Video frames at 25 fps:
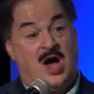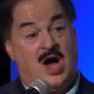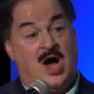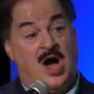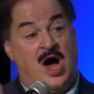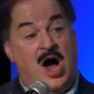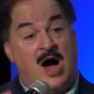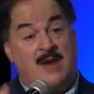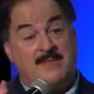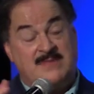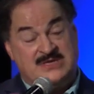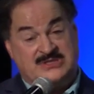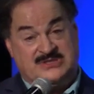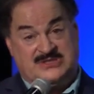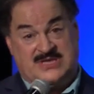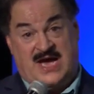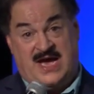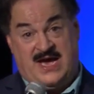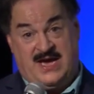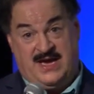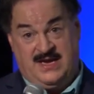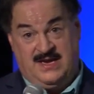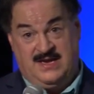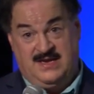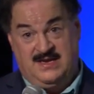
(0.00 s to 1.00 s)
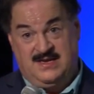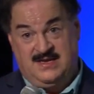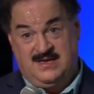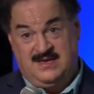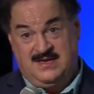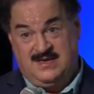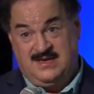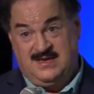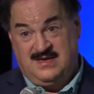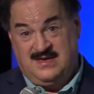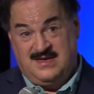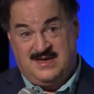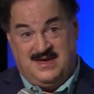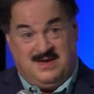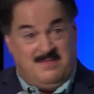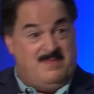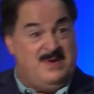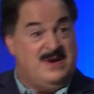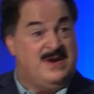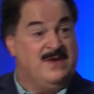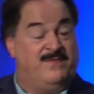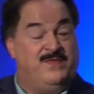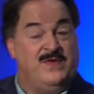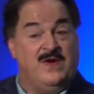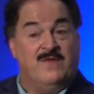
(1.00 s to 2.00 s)
homicide.
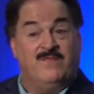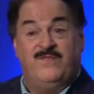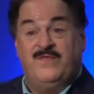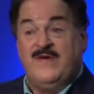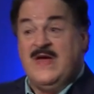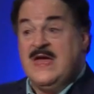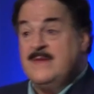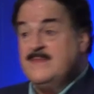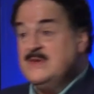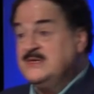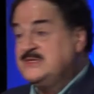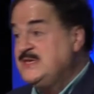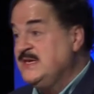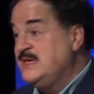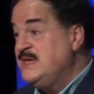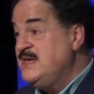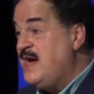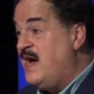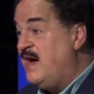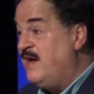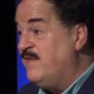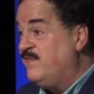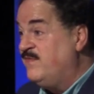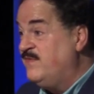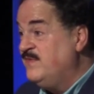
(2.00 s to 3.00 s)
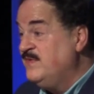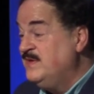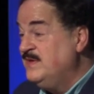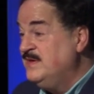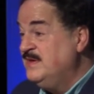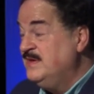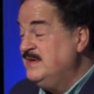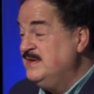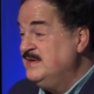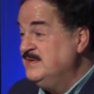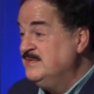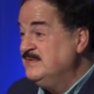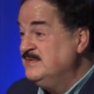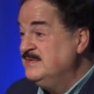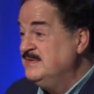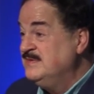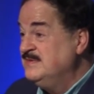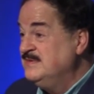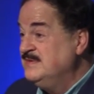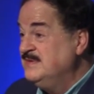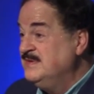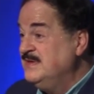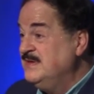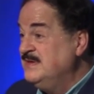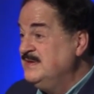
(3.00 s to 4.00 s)
But if you're famous enough,
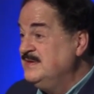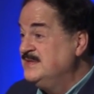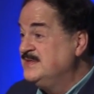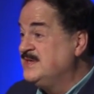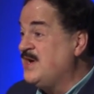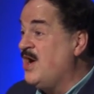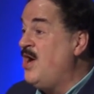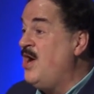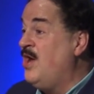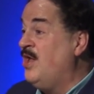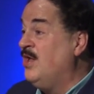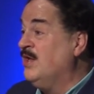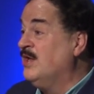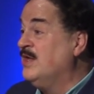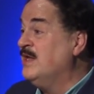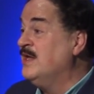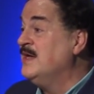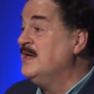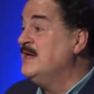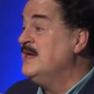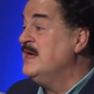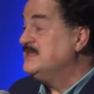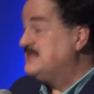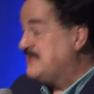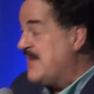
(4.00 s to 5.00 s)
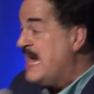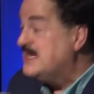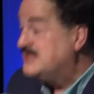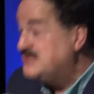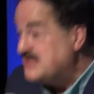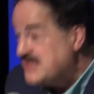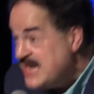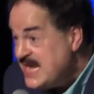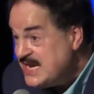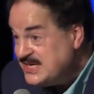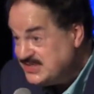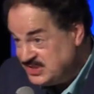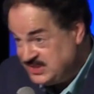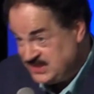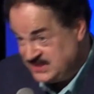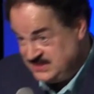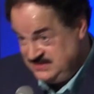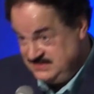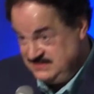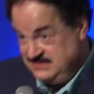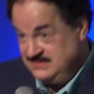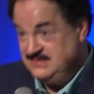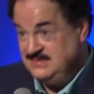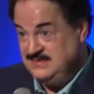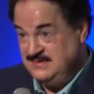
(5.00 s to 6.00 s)
it's called assassination.
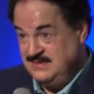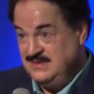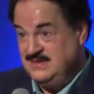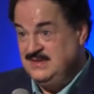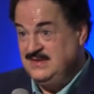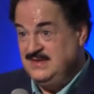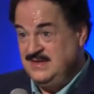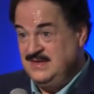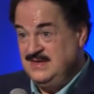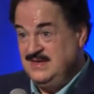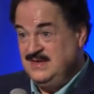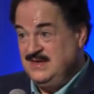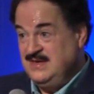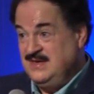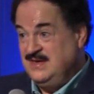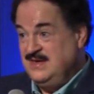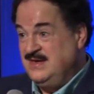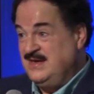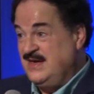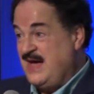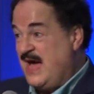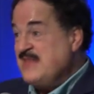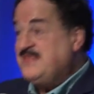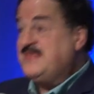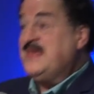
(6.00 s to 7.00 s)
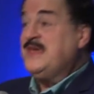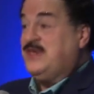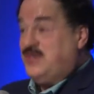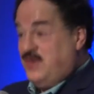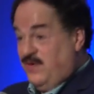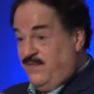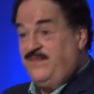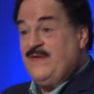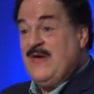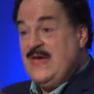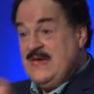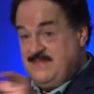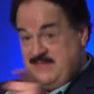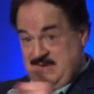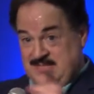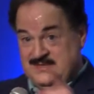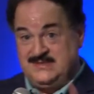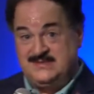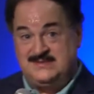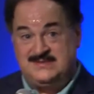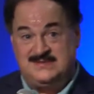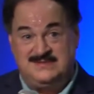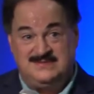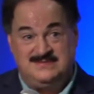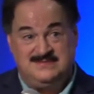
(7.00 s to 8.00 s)
I think you're
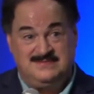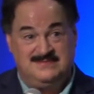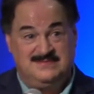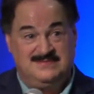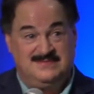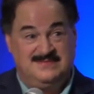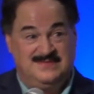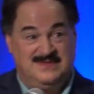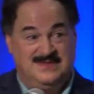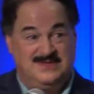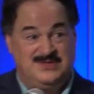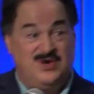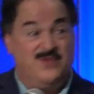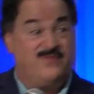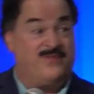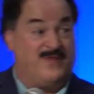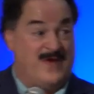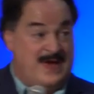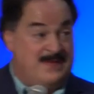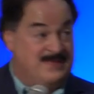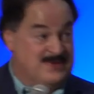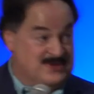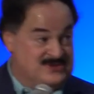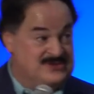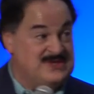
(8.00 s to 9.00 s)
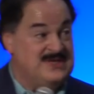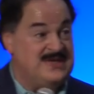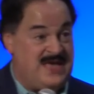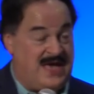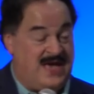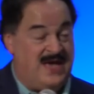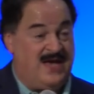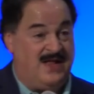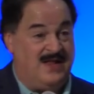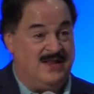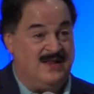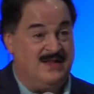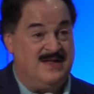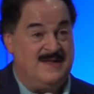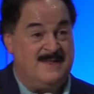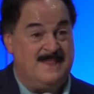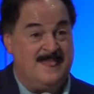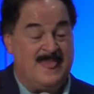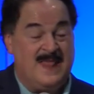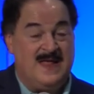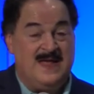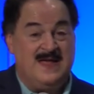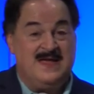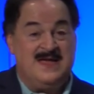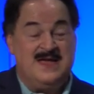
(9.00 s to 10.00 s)
famous. You're famous in hell.
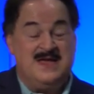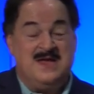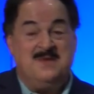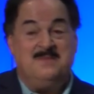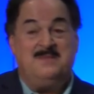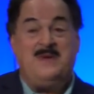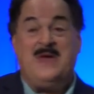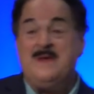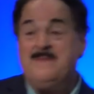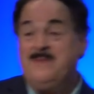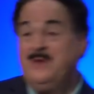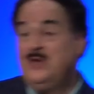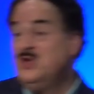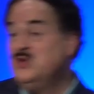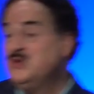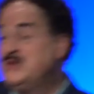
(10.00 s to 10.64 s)
People